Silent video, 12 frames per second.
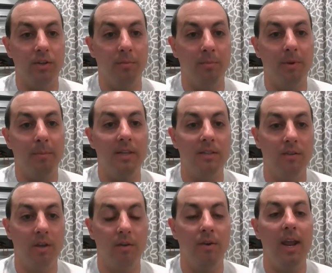you're
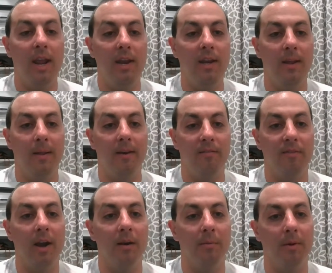basically creating an
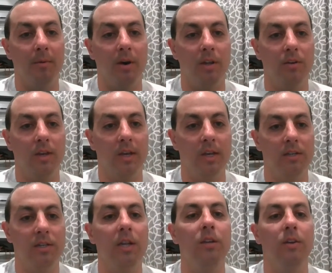environment where you can
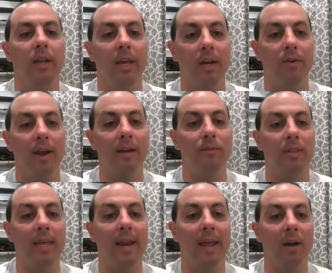continue to interact with
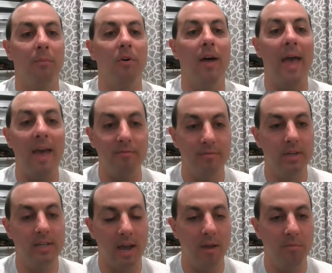that animal every
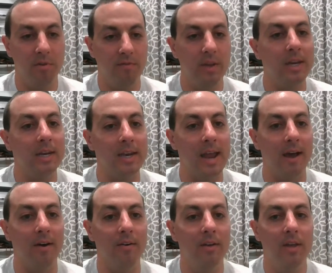time you feed it
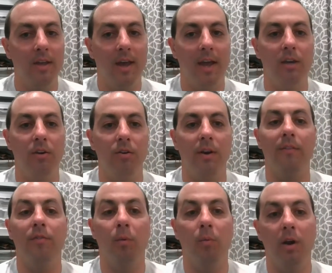now, and you don't
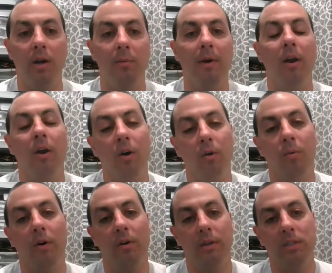have to worry about, oh,
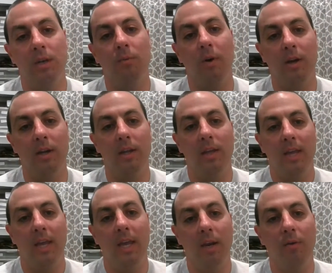well, it didn't want to
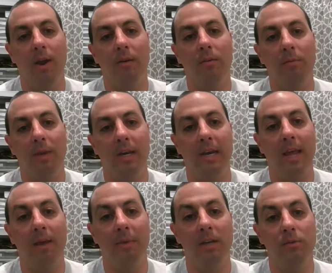interact with me today.
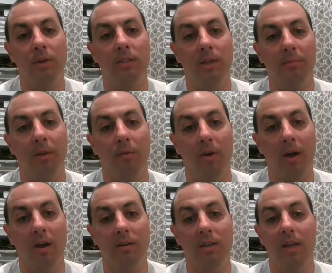Am I doing something
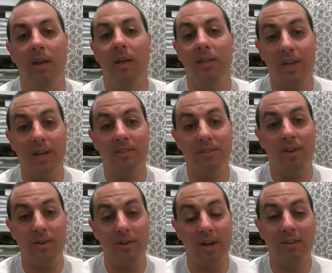wrong? Chances
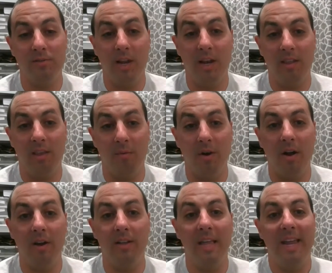are you're not doing anything
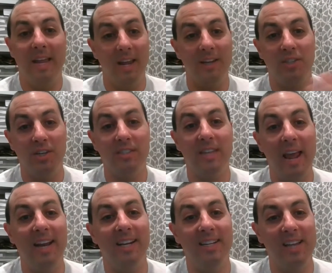wrong. It's just
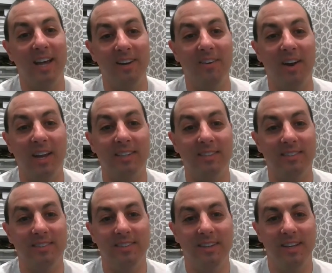ate a ton of
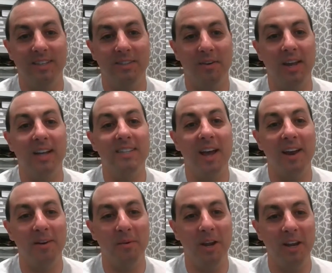crickets. So it got
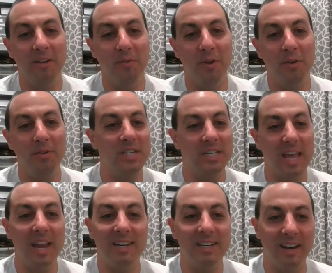tired of waiting for you and just
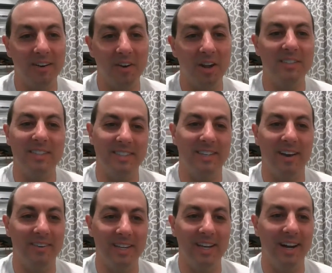ate a ton of crickets. It's not
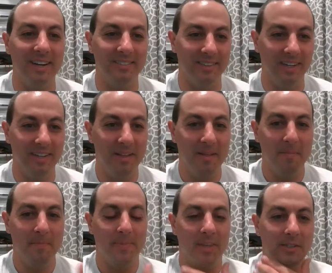really hungry.
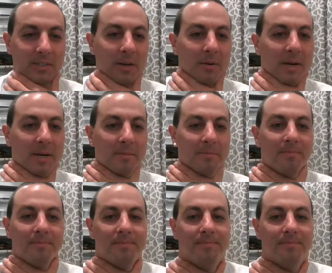So